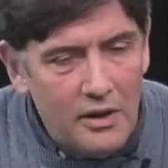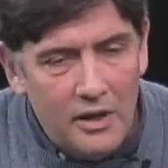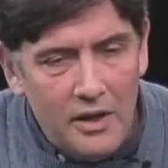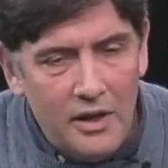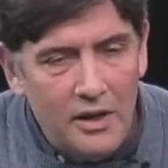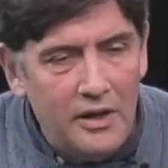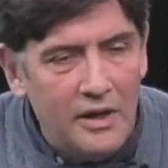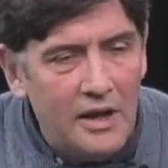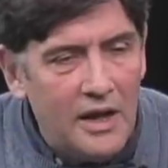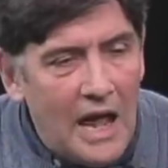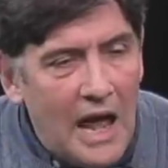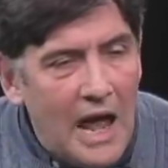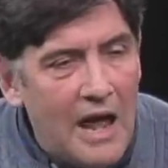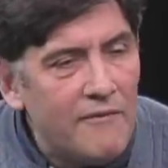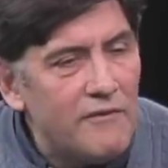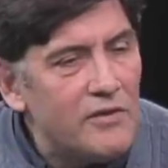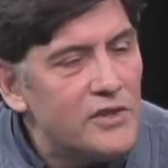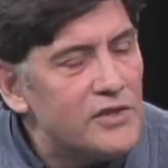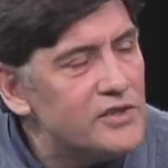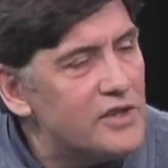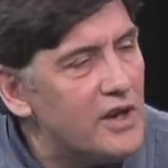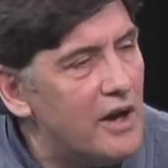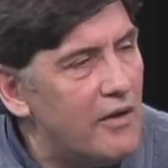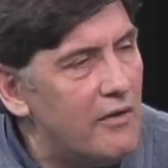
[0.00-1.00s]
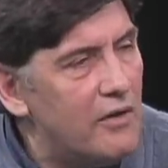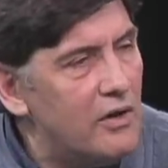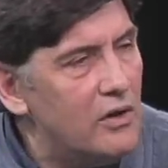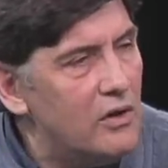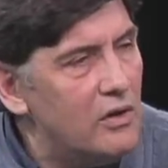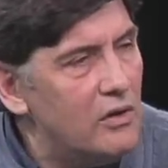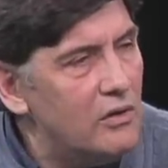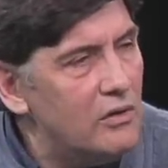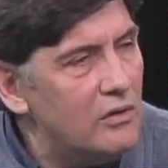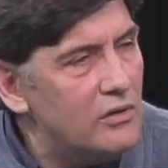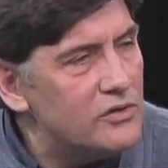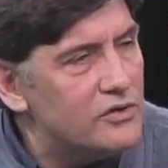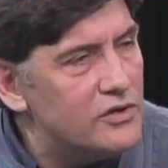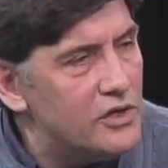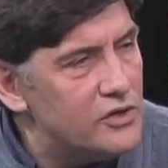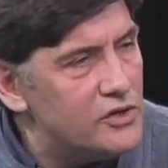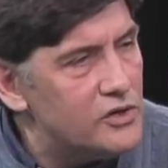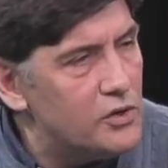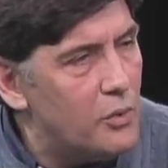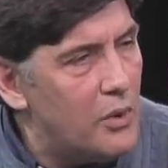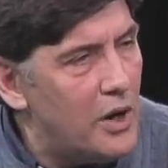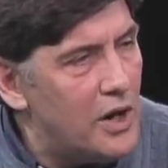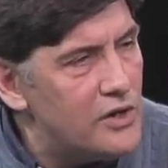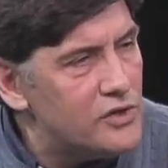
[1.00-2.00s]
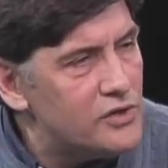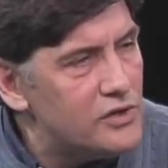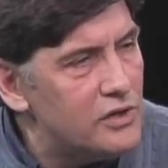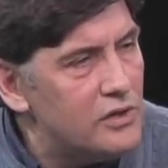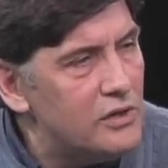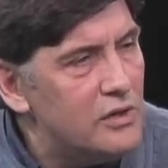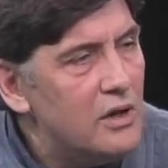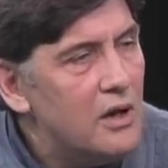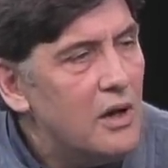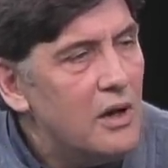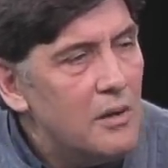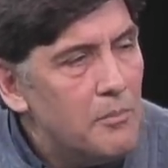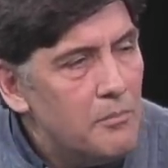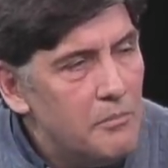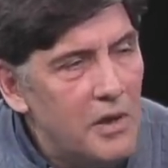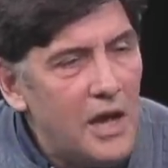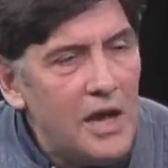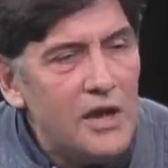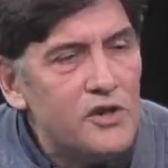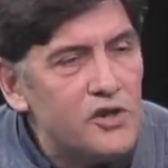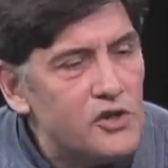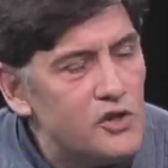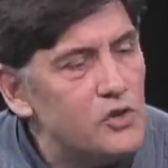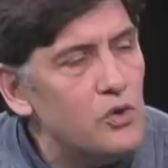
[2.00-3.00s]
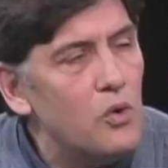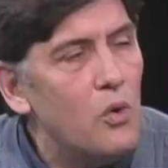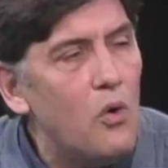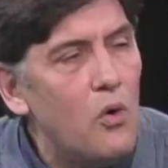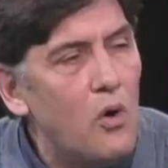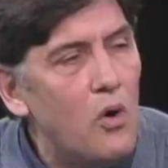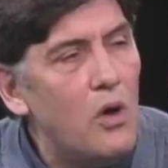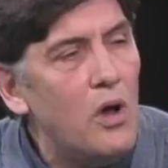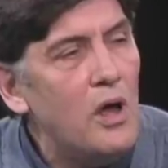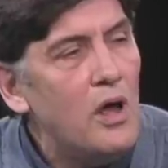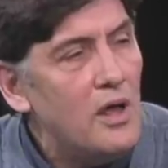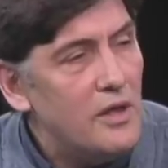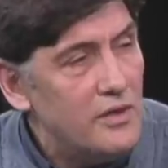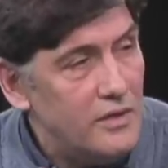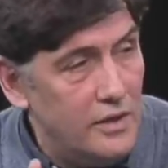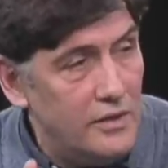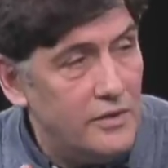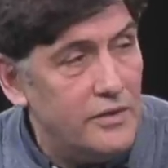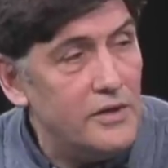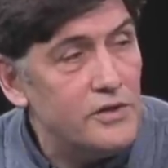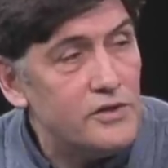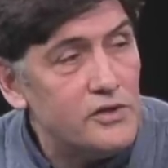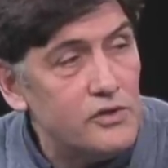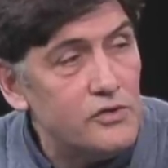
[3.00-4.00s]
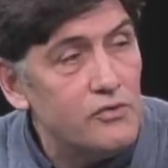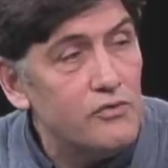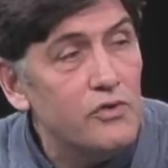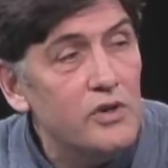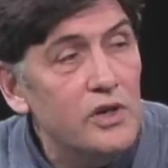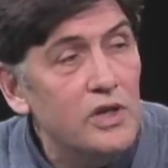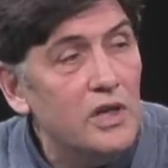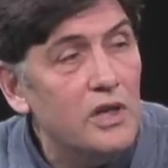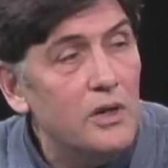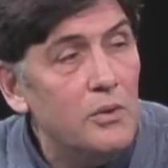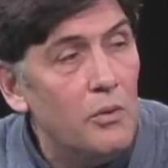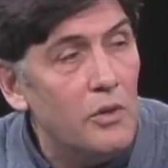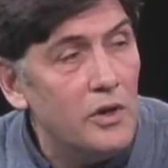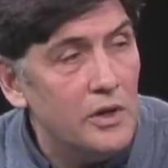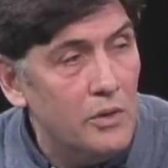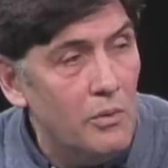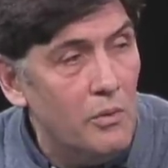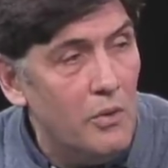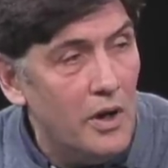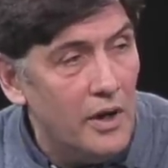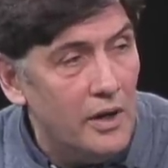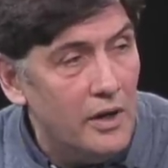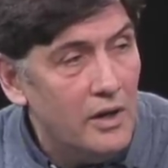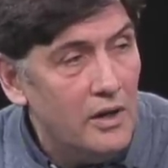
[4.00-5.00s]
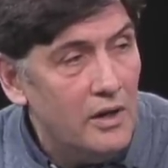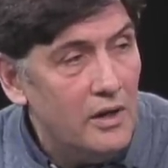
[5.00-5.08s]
in an adversarial situation, make sure that this is really what you want.